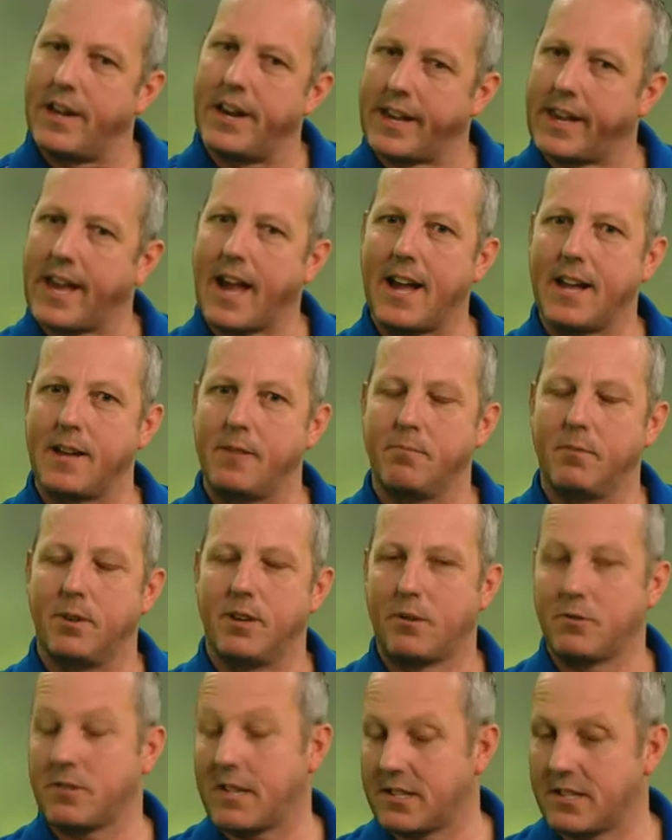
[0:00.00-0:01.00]
game.
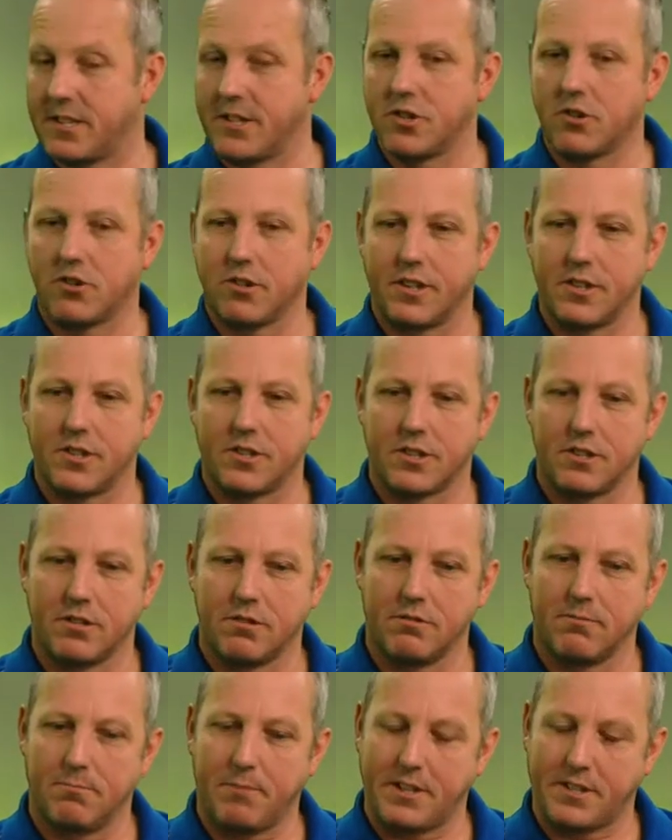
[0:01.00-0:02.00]
I was actually talking
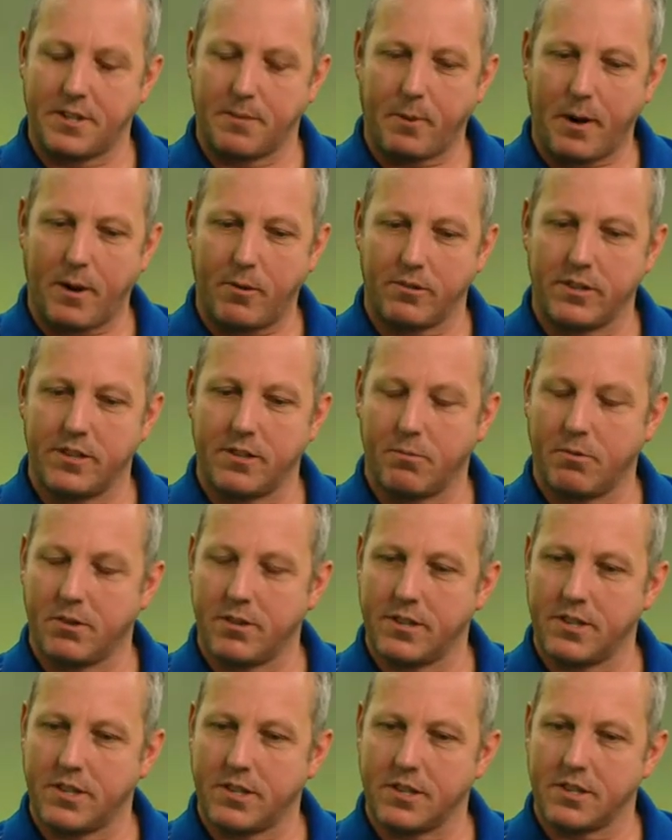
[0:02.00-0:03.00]
to Matty Powell, one
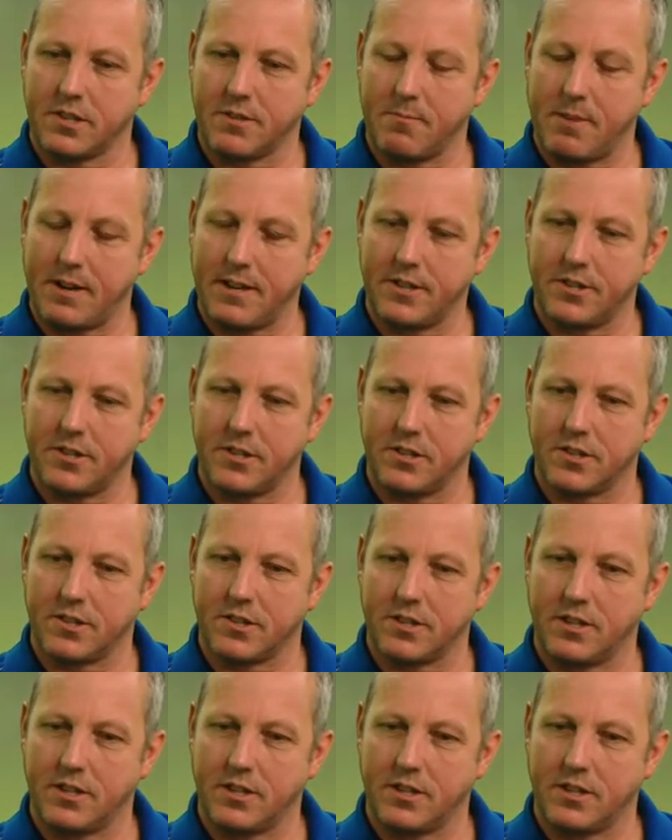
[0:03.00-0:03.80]
of the assistant managers.